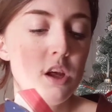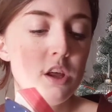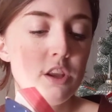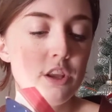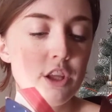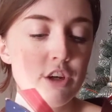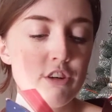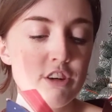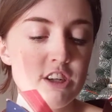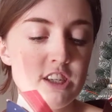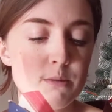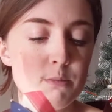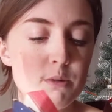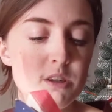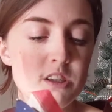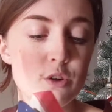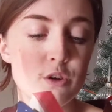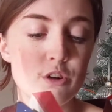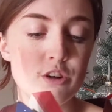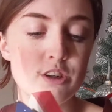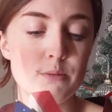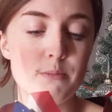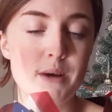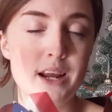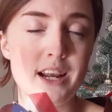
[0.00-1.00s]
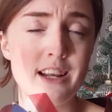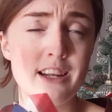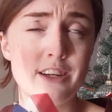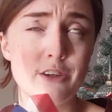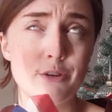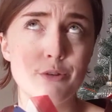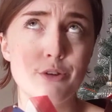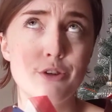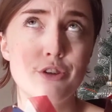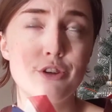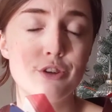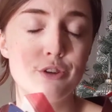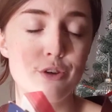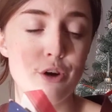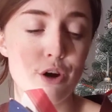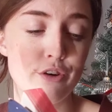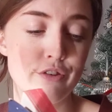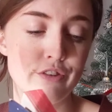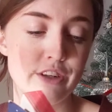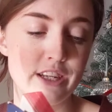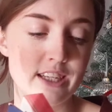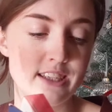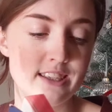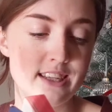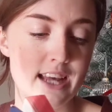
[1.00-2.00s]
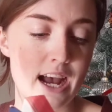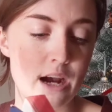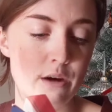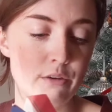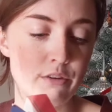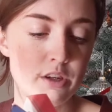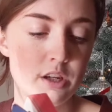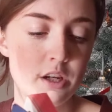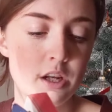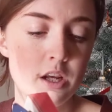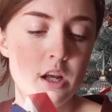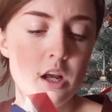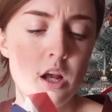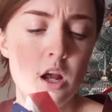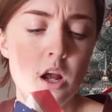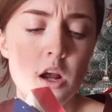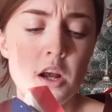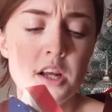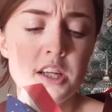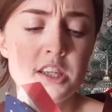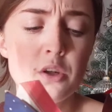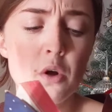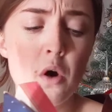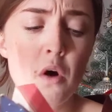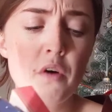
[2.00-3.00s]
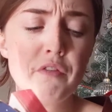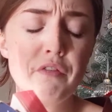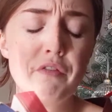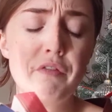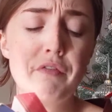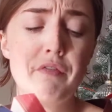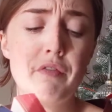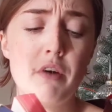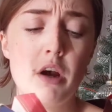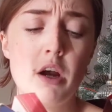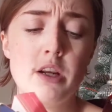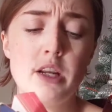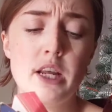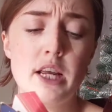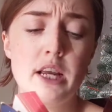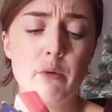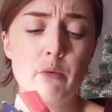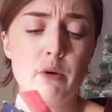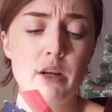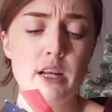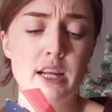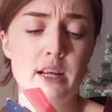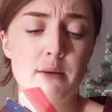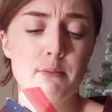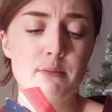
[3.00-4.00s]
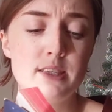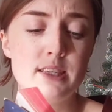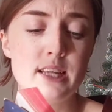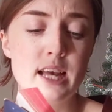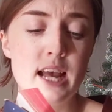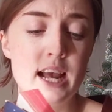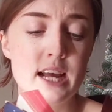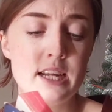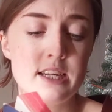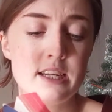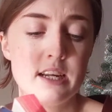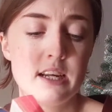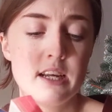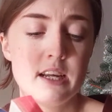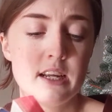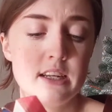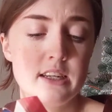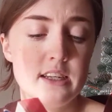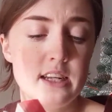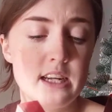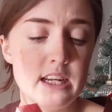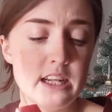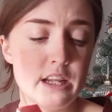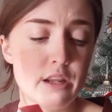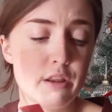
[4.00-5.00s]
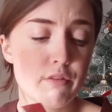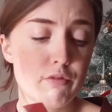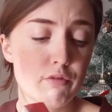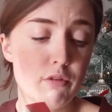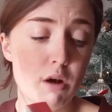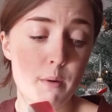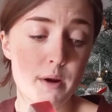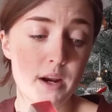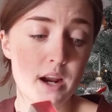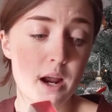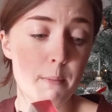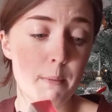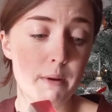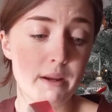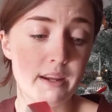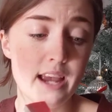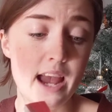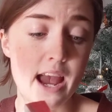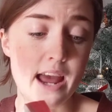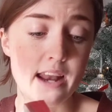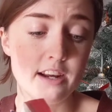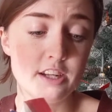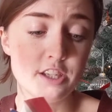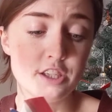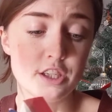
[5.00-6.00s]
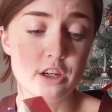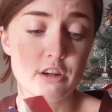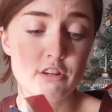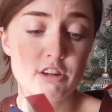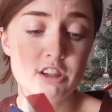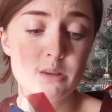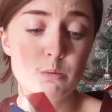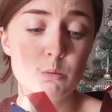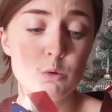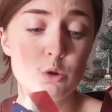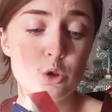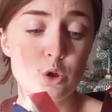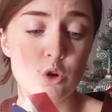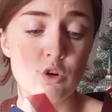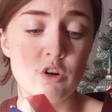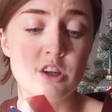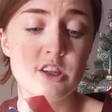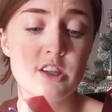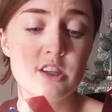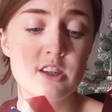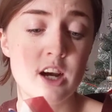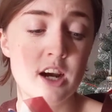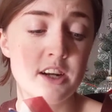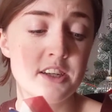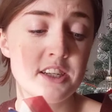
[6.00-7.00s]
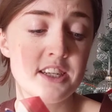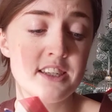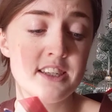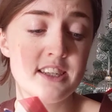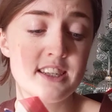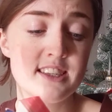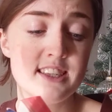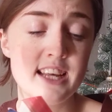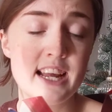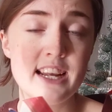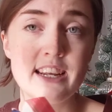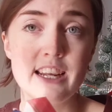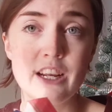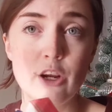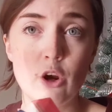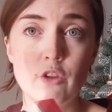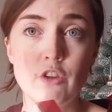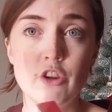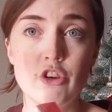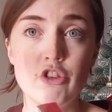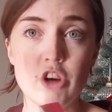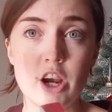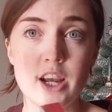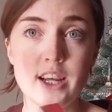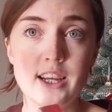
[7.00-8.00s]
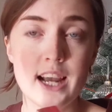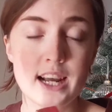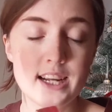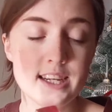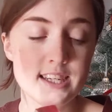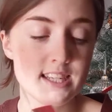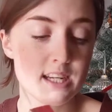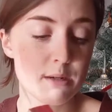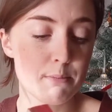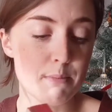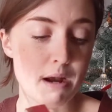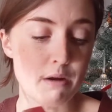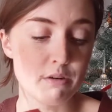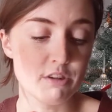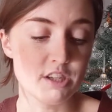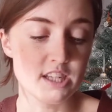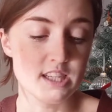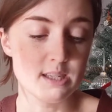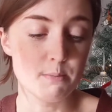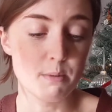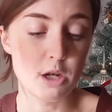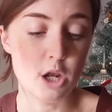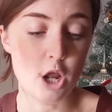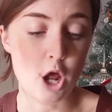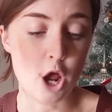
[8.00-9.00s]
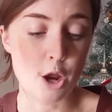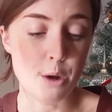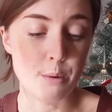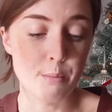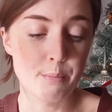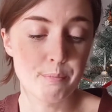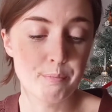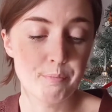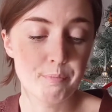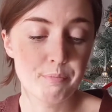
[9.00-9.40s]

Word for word: The Christmasaurus made a little scoffing sound. It's not funny, William said, nearly throwing up again as the Christmasaurus started descending on the gigantic mountains below.